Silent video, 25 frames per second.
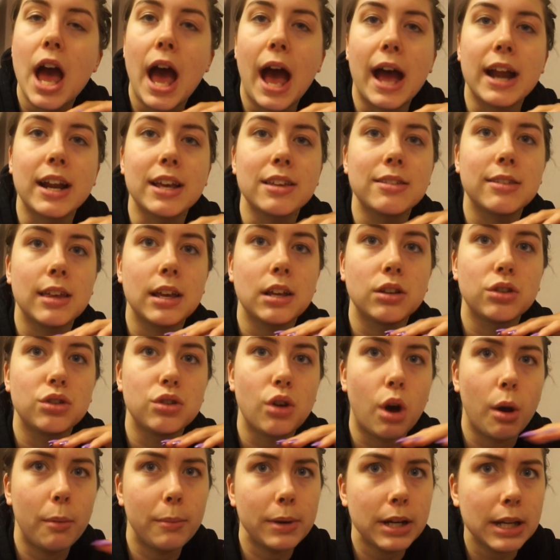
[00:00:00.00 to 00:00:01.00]
And I think
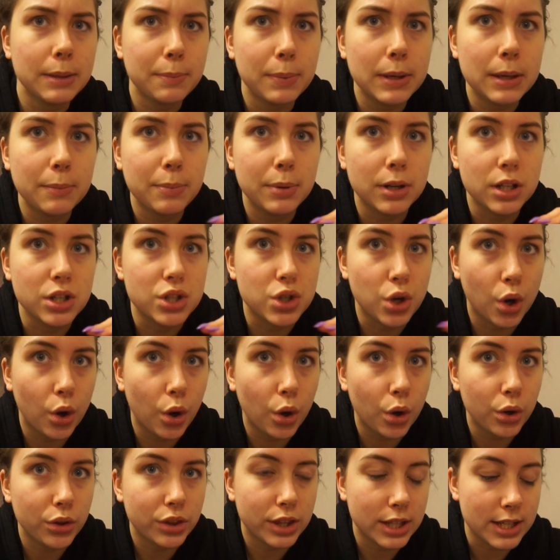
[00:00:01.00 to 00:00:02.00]
not many people are
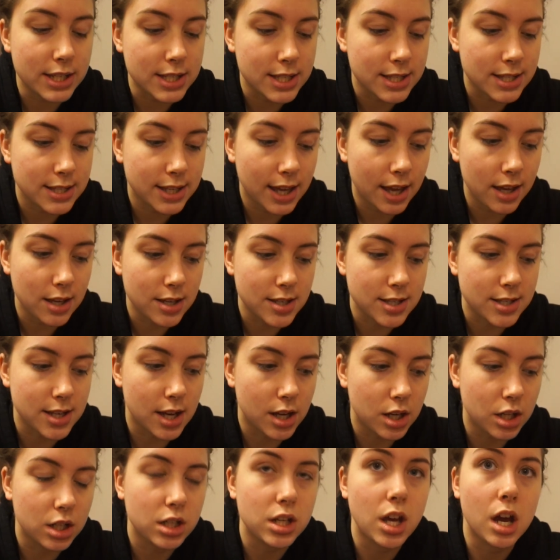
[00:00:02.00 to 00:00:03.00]
taught these skills
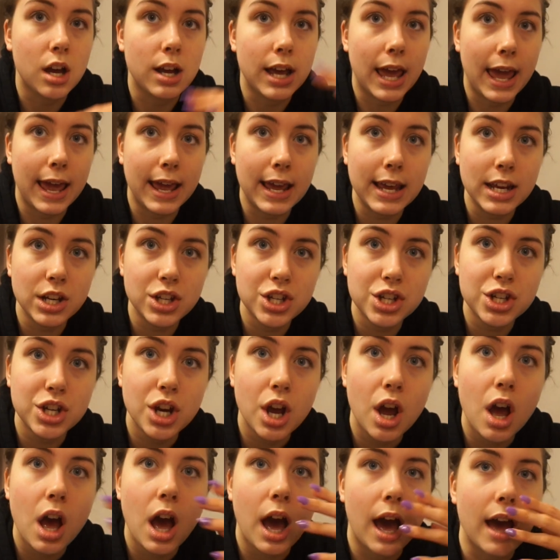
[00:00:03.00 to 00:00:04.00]
at a young age.